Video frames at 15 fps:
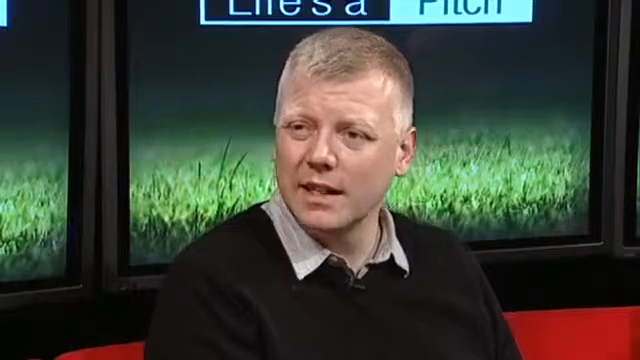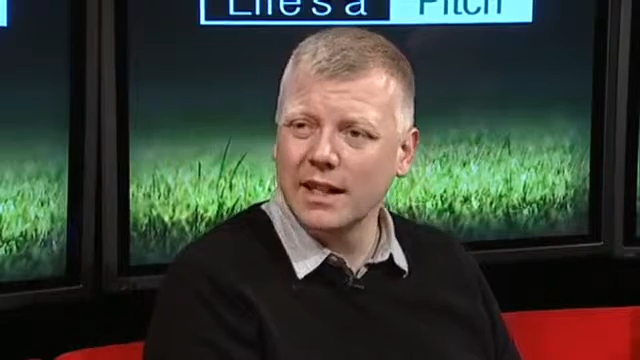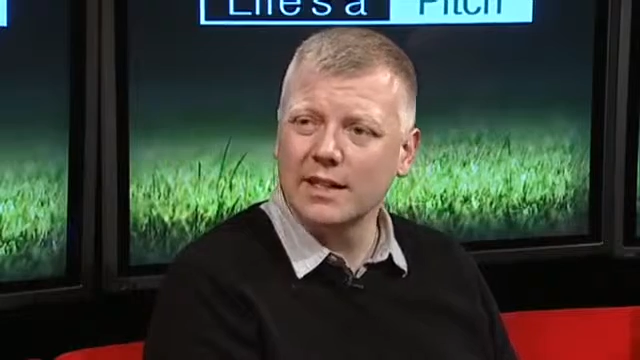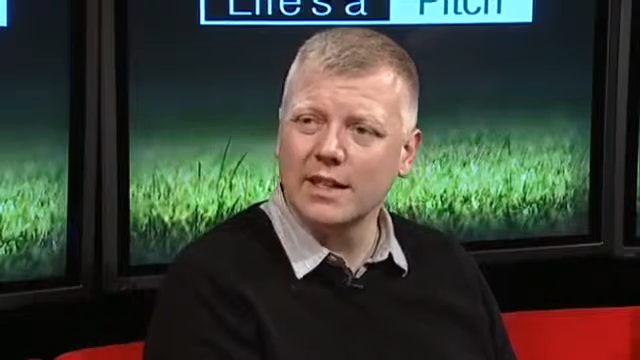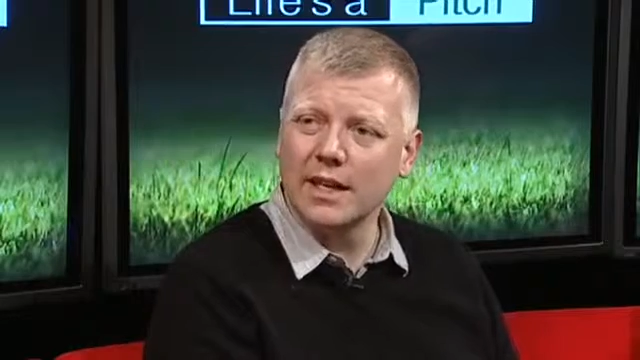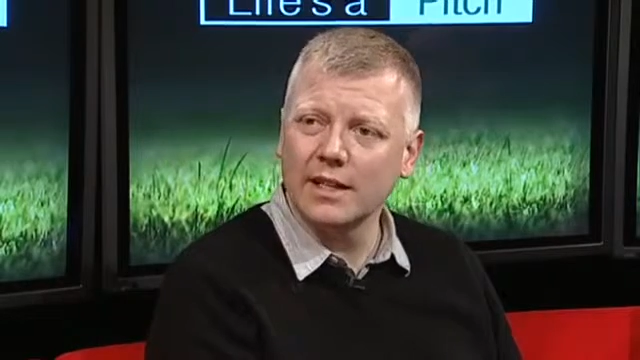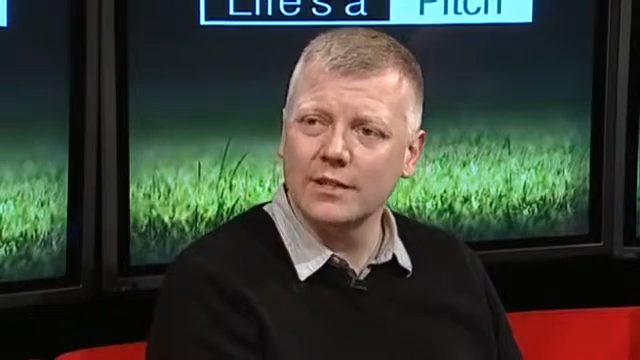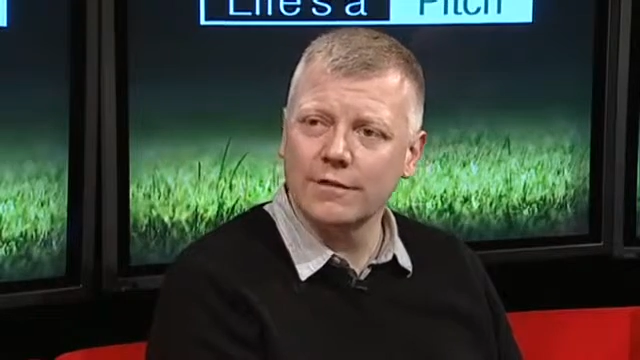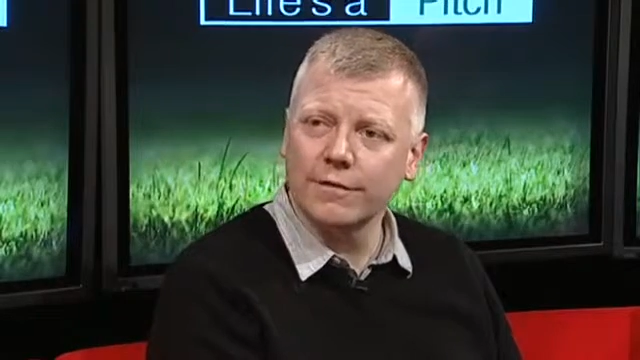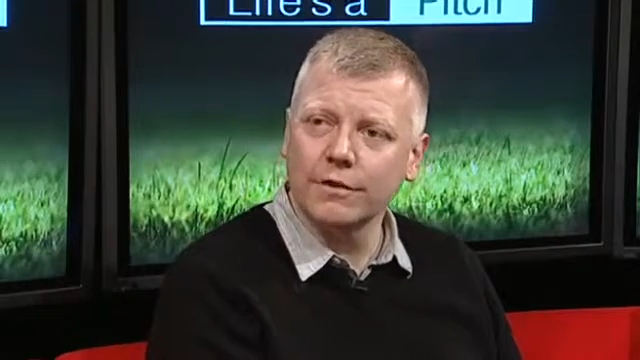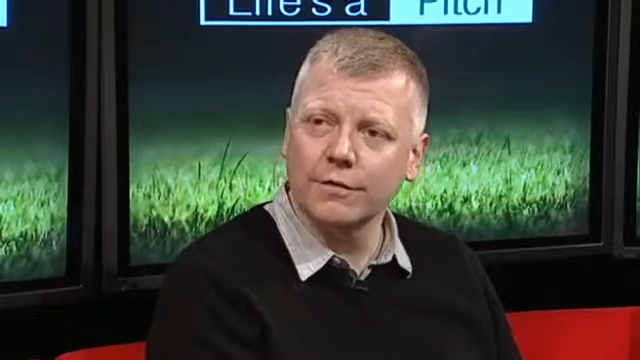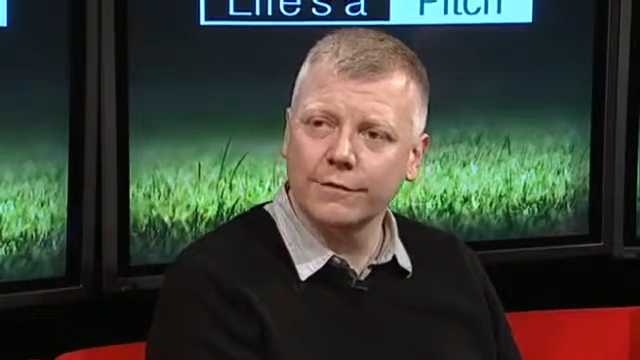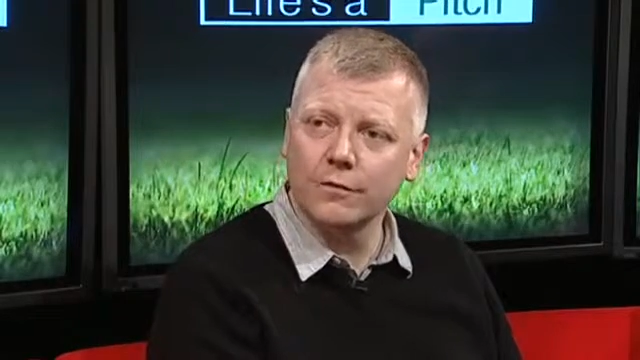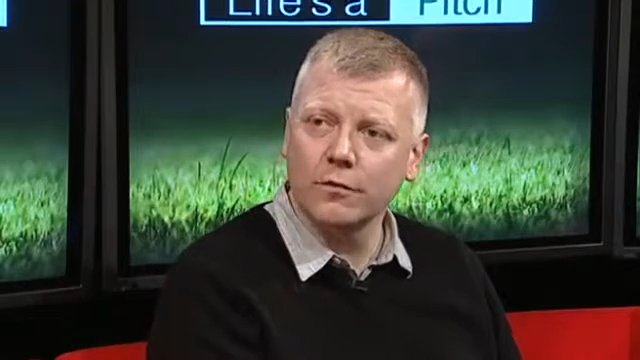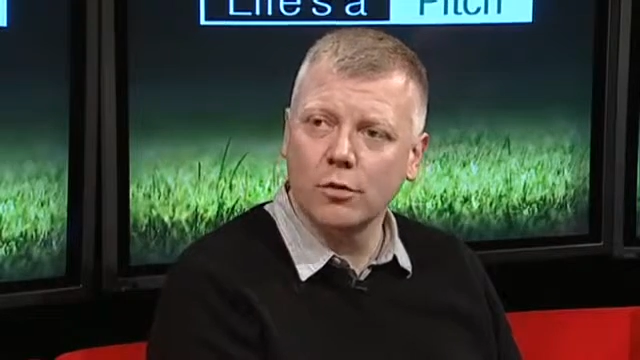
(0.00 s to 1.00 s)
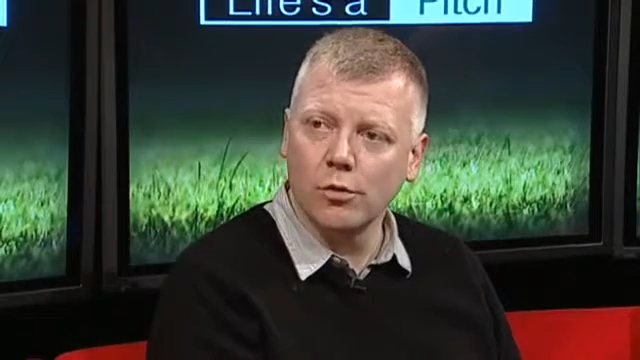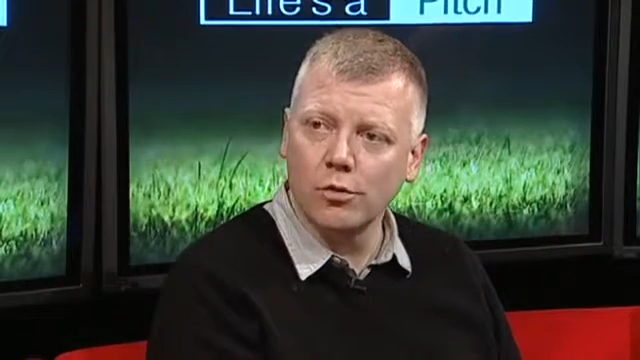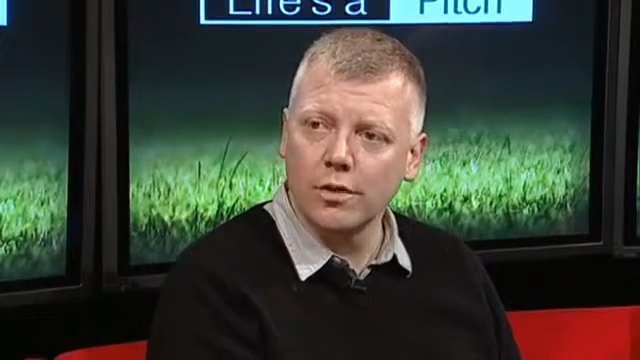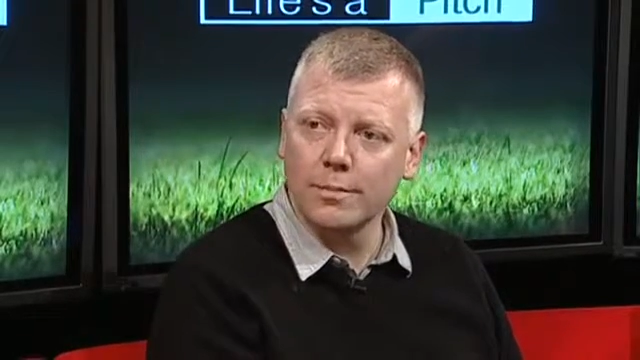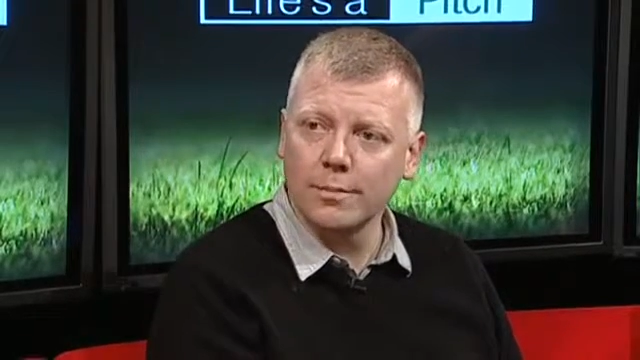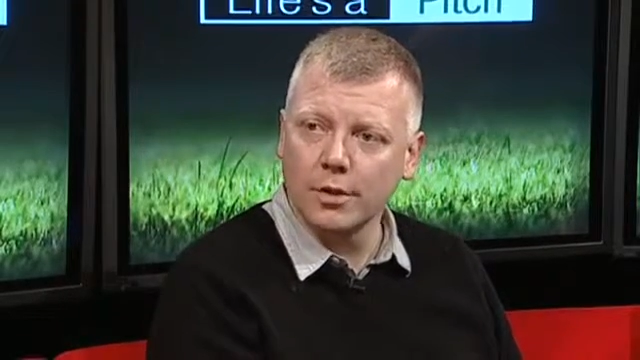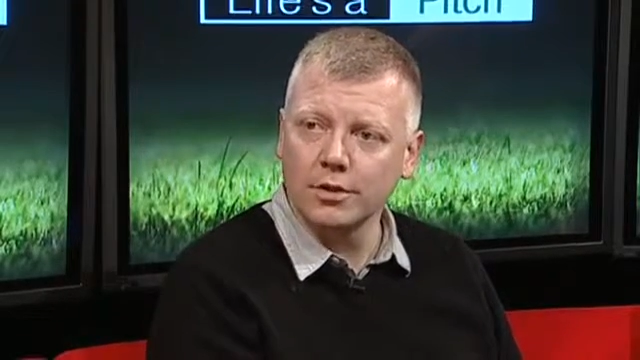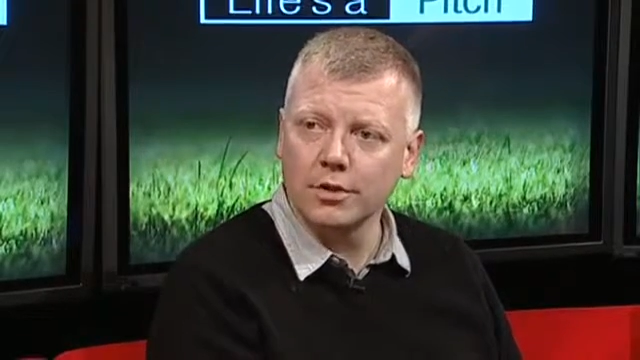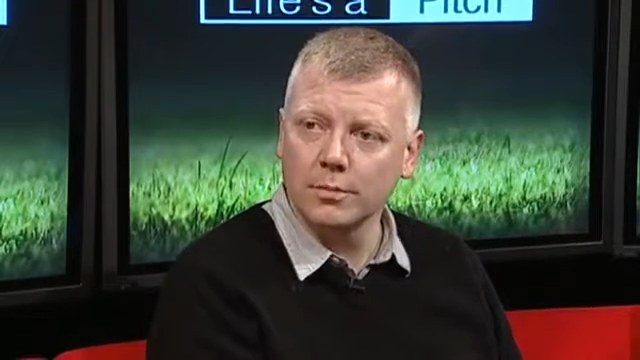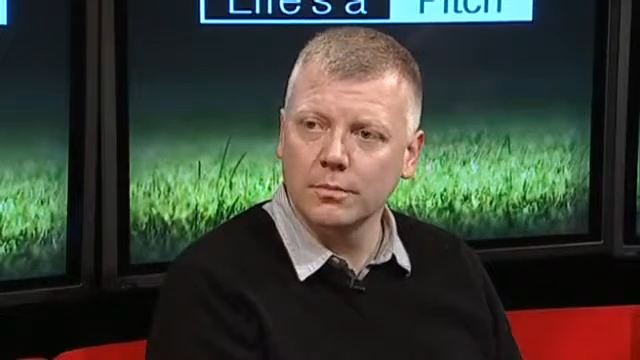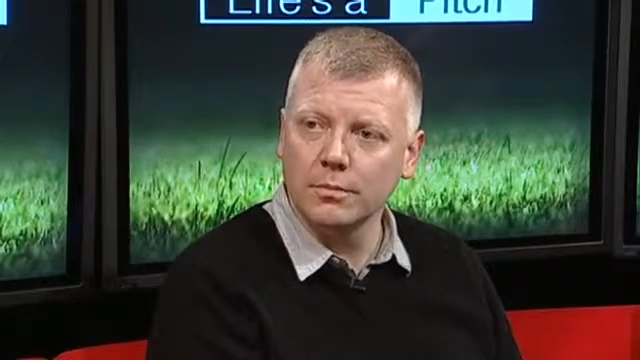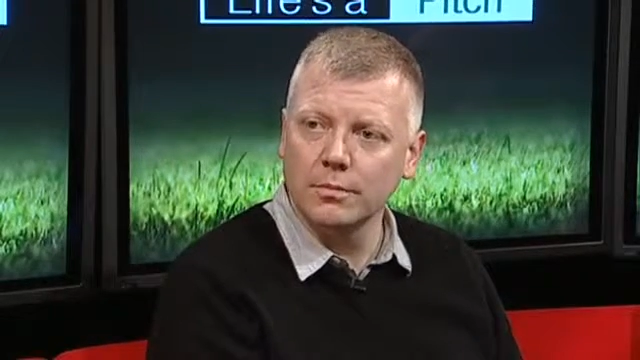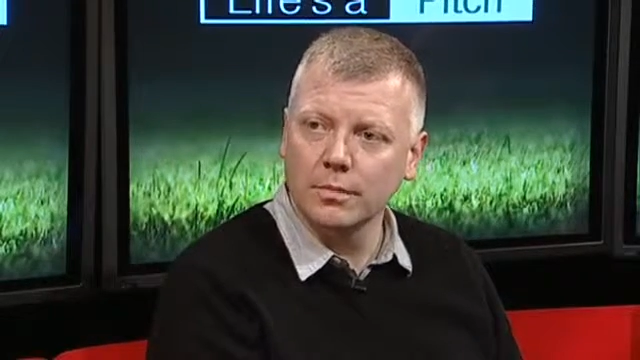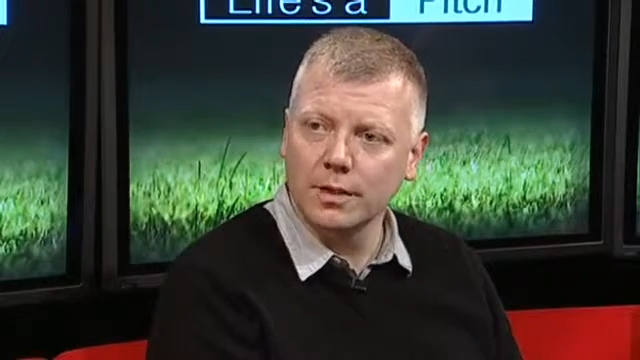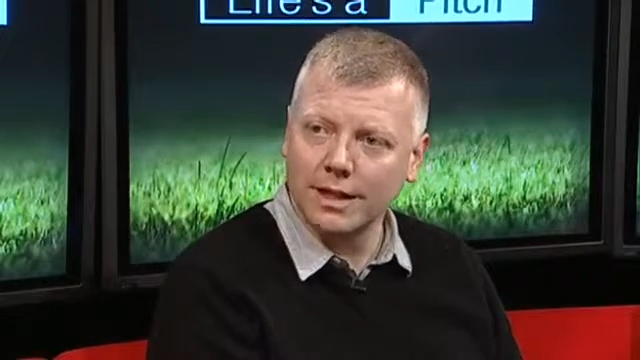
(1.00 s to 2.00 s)
and that's for all the
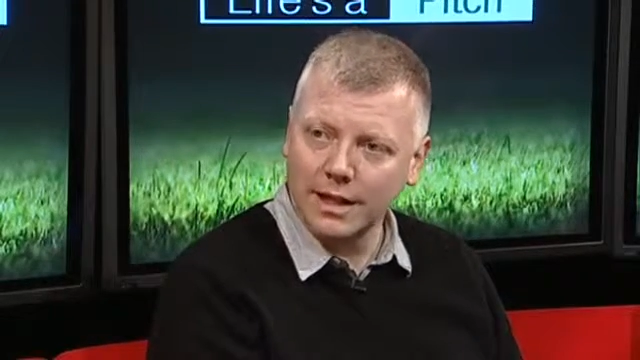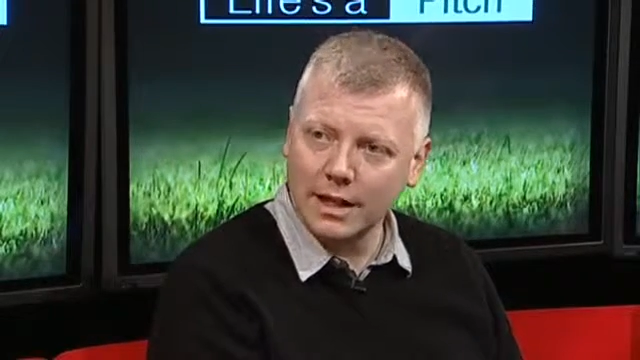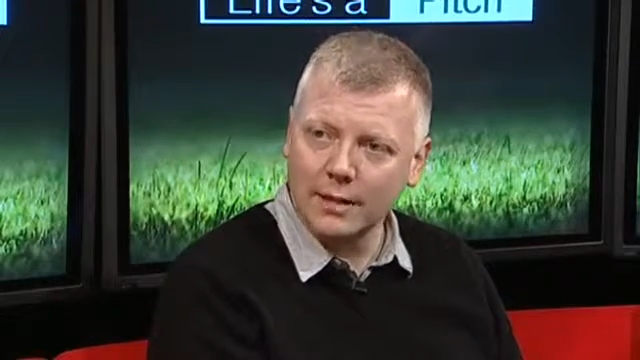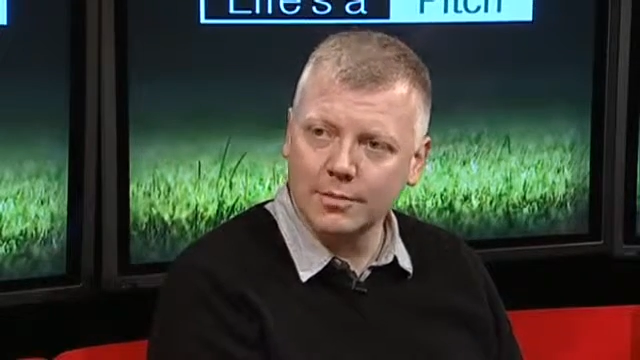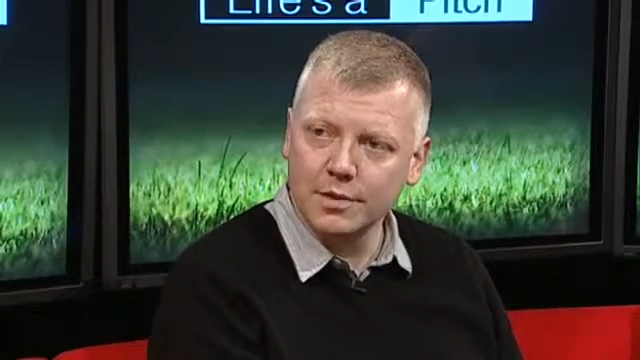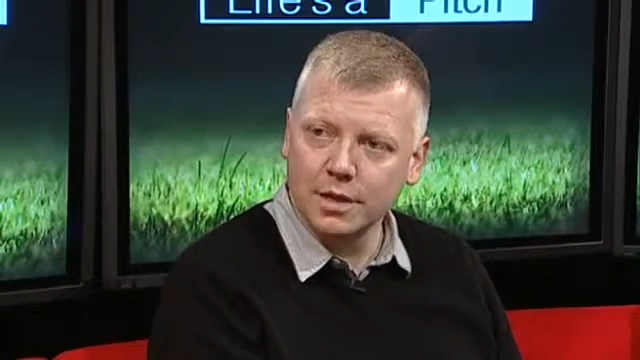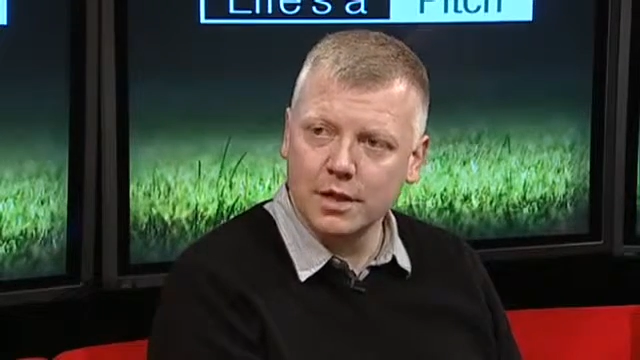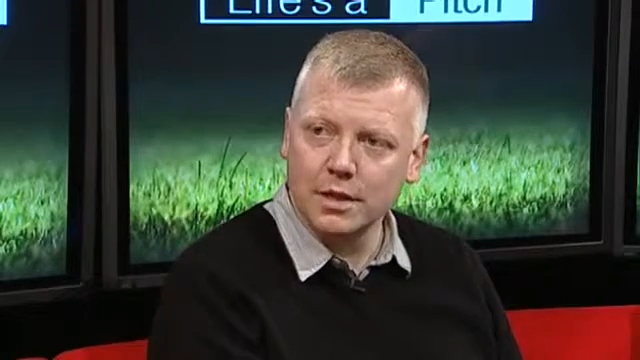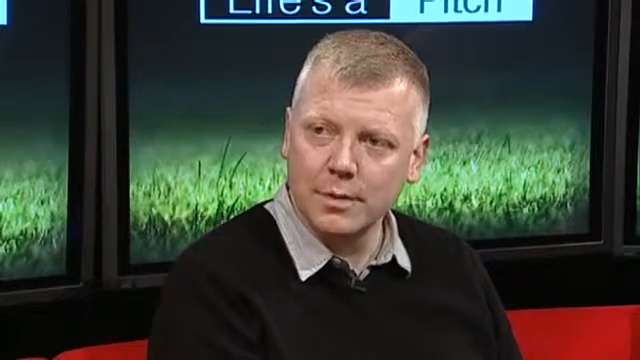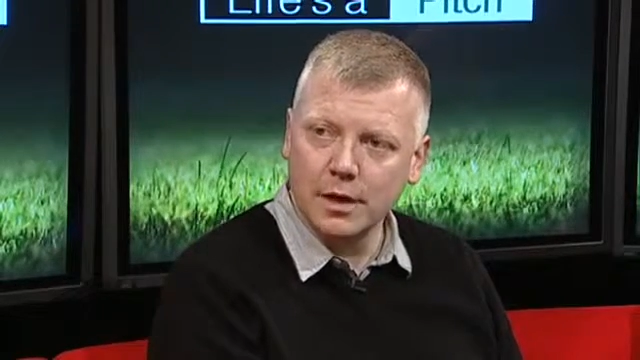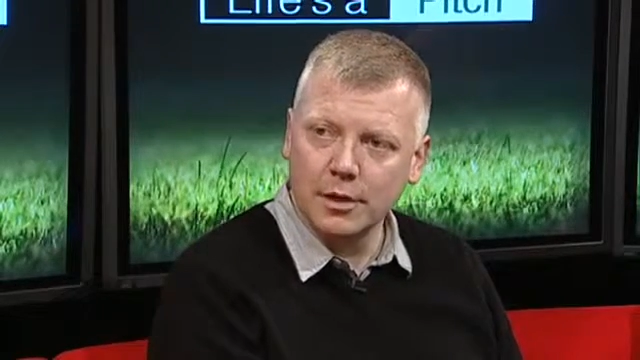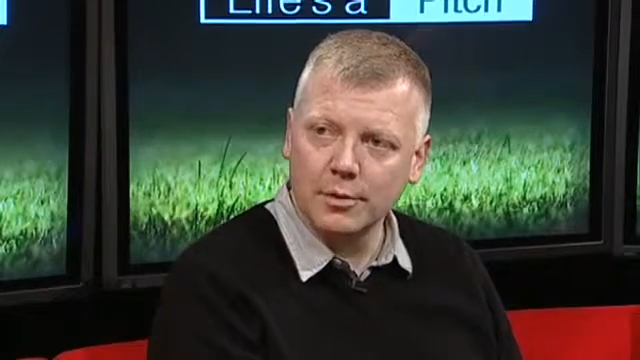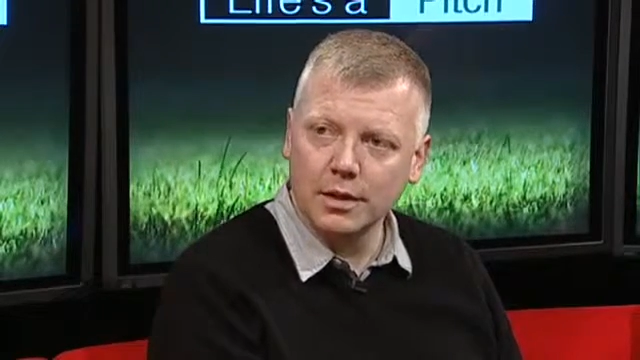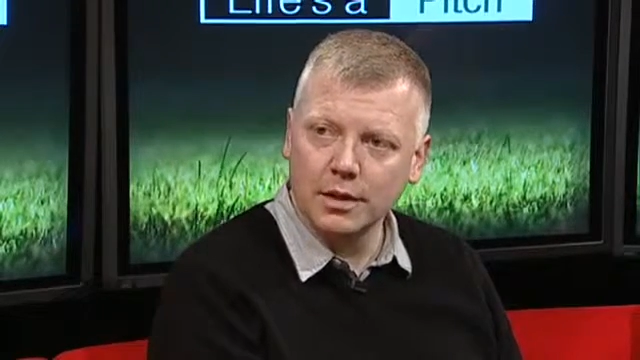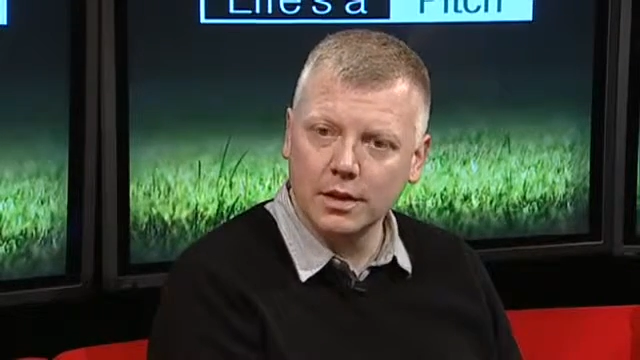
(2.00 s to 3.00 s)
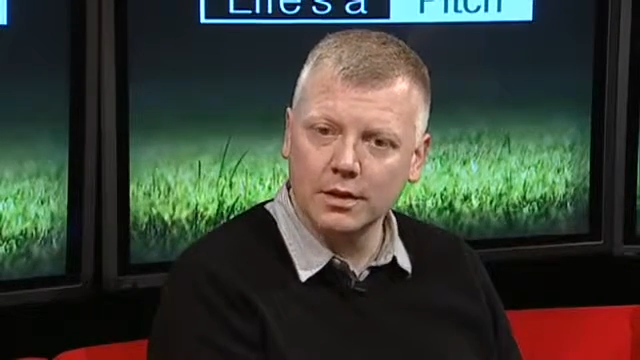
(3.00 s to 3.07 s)
bottom clubs at the moment.